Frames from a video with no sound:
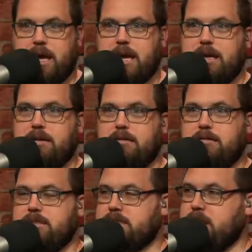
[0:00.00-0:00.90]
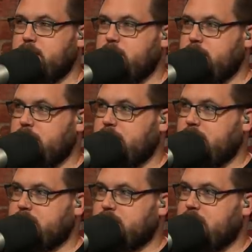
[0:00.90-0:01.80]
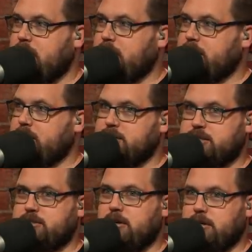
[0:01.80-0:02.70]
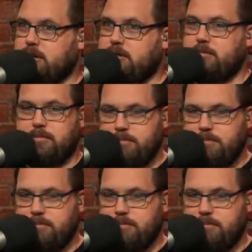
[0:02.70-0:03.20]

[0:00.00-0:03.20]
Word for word: And you say, well, he's not a starter.